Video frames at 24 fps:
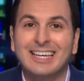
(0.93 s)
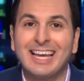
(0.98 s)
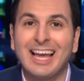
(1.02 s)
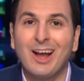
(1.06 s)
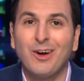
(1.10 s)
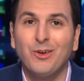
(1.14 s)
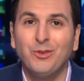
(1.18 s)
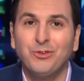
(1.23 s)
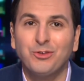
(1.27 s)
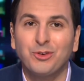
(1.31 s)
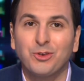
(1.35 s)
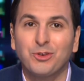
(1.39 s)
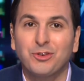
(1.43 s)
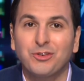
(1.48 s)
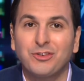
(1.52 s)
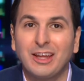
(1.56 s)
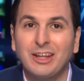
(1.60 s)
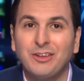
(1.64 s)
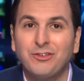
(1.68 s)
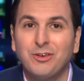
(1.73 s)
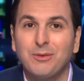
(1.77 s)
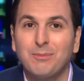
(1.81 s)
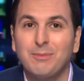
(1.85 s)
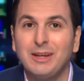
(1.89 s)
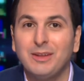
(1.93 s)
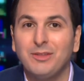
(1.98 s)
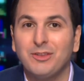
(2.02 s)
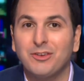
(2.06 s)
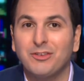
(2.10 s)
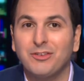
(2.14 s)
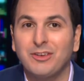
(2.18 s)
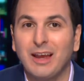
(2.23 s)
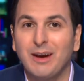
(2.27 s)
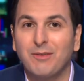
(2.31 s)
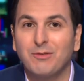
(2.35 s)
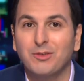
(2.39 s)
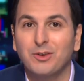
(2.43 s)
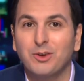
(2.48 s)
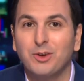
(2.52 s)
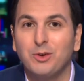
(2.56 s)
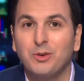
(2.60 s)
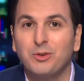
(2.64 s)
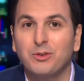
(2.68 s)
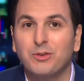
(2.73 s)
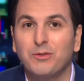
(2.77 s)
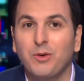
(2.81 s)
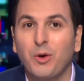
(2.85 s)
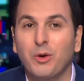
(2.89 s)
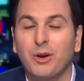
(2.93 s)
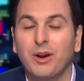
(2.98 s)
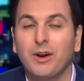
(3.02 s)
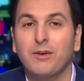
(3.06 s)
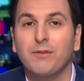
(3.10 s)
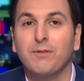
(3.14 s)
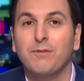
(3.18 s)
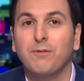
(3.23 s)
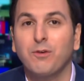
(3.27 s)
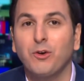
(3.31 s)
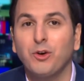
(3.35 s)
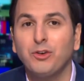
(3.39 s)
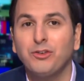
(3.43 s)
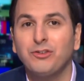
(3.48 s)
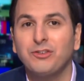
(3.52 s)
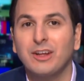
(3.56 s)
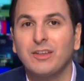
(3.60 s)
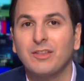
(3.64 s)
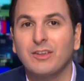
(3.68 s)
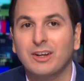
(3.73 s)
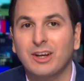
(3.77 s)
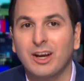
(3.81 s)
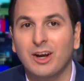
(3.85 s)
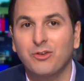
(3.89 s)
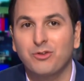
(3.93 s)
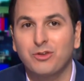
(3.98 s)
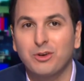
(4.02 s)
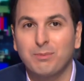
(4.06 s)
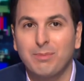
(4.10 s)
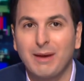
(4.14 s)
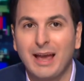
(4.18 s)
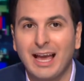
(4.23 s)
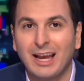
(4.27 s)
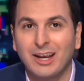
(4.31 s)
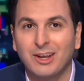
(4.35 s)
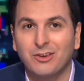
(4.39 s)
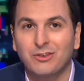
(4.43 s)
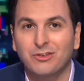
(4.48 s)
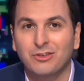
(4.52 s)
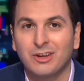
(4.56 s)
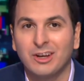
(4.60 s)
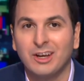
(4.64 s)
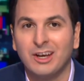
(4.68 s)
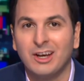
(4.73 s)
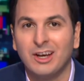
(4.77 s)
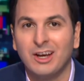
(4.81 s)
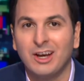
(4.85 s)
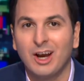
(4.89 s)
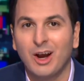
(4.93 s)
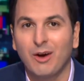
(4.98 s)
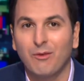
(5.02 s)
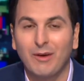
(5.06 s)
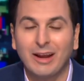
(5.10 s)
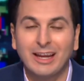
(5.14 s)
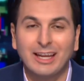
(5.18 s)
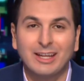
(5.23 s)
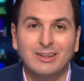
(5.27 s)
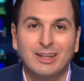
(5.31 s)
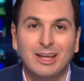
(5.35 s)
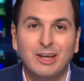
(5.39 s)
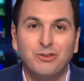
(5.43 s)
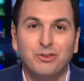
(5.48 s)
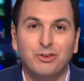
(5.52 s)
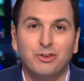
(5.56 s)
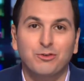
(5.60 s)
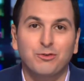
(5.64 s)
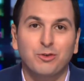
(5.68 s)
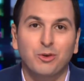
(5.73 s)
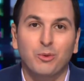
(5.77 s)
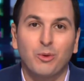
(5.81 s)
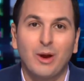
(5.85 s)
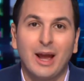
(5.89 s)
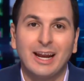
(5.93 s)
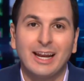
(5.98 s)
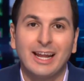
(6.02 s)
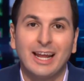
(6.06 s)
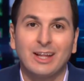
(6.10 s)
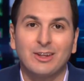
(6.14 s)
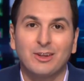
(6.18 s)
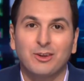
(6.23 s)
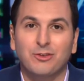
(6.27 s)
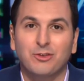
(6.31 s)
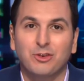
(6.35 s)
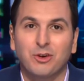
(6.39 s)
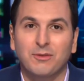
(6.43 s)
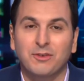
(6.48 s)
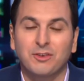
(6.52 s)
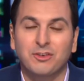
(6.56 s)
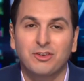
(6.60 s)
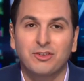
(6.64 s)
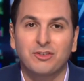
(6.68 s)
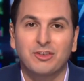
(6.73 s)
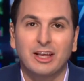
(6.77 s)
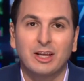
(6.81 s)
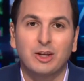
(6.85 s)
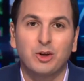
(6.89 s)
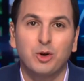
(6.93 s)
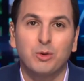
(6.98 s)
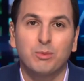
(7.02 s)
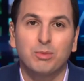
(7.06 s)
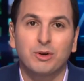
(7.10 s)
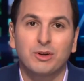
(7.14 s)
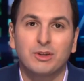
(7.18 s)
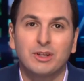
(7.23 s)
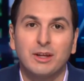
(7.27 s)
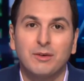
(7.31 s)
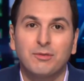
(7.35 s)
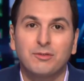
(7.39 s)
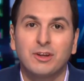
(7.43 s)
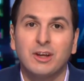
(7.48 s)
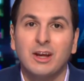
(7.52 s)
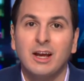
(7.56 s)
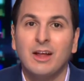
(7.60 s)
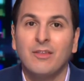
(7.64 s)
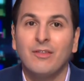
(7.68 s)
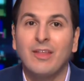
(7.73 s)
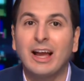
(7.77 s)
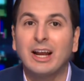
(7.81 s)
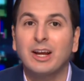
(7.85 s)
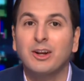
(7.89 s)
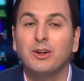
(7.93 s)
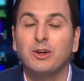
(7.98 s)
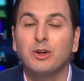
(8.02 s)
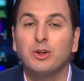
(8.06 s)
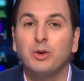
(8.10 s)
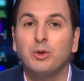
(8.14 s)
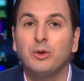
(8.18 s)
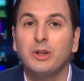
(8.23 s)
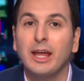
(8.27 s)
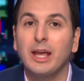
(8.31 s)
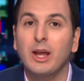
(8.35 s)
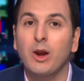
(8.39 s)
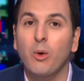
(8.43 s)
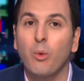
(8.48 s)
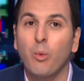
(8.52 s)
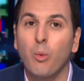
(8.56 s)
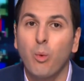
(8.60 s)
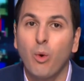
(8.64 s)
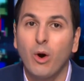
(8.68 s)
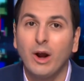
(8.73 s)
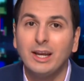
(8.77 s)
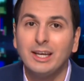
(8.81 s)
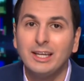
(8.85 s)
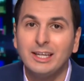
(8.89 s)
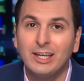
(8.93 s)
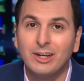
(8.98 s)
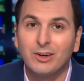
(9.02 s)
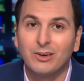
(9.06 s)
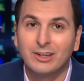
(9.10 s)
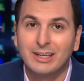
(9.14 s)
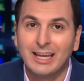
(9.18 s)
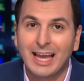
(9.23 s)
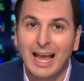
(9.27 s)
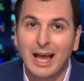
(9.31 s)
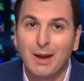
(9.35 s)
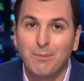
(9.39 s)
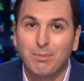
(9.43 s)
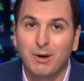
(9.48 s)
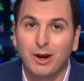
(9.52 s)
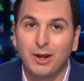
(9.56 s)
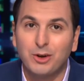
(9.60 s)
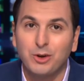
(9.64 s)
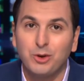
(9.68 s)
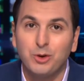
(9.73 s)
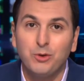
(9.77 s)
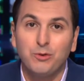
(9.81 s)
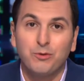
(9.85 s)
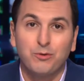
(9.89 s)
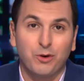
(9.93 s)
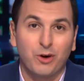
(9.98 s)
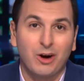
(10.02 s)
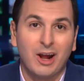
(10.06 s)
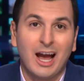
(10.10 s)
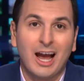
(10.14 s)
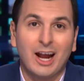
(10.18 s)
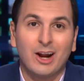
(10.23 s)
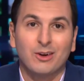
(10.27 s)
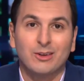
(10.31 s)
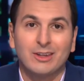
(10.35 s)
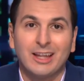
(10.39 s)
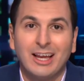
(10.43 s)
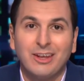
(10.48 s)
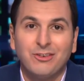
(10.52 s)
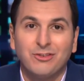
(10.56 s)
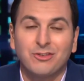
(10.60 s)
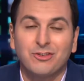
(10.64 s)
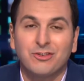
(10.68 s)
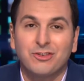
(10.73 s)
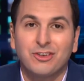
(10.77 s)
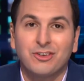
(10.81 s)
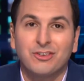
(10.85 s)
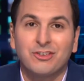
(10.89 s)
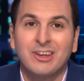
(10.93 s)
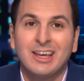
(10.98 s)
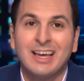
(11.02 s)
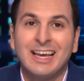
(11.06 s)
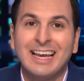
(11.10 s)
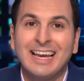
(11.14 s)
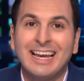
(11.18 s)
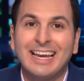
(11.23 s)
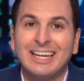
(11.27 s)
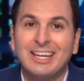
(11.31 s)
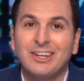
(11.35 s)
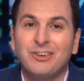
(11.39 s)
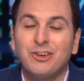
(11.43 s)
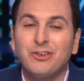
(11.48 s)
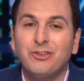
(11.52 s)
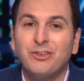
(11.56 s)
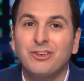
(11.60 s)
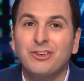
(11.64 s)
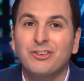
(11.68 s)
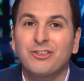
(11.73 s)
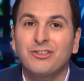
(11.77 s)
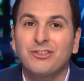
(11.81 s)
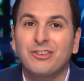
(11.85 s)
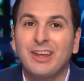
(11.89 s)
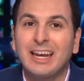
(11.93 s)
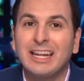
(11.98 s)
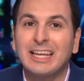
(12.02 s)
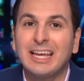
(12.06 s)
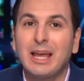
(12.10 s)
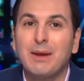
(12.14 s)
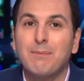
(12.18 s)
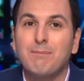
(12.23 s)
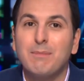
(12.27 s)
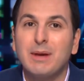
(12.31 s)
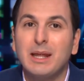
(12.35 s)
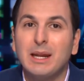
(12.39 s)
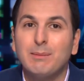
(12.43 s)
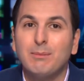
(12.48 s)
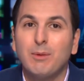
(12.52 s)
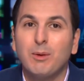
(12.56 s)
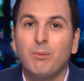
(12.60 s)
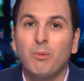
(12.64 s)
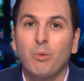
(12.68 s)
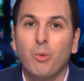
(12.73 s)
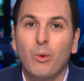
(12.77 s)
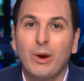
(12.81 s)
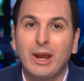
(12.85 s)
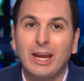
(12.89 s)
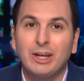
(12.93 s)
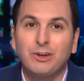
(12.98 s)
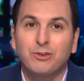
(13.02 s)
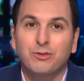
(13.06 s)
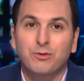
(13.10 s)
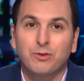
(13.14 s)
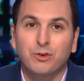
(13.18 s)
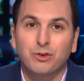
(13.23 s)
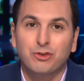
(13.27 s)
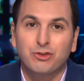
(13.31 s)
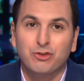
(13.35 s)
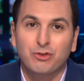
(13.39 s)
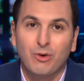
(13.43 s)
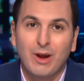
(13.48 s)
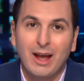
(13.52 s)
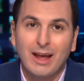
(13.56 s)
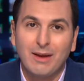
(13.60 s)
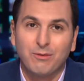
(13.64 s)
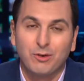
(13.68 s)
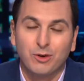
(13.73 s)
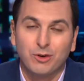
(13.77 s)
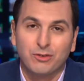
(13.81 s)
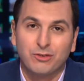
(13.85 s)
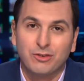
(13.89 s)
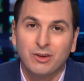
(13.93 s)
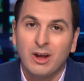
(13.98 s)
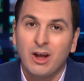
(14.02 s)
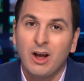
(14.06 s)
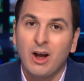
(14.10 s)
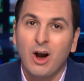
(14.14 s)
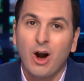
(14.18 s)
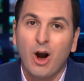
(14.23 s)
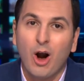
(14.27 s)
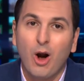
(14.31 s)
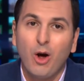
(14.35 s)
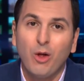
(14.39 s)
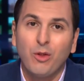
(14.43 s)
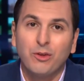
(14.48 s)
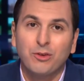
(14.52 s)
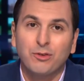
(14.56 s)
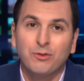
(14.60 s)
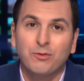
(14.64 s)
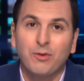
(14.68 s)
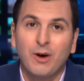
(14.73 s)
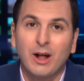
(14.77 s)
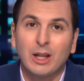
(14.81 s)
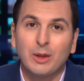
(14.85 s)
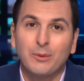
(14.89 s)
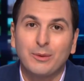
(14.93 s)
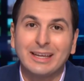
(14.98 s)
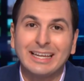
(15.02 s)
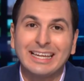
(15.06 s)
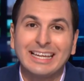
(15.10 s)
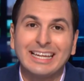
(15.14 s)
council set to meet this afternoon to vote on a first in the country package of regulations for ride hailing services like Uber and Lyft that could include a one year cap on new for hire licenses, in addition to setting a minimum wage for drivers. All this following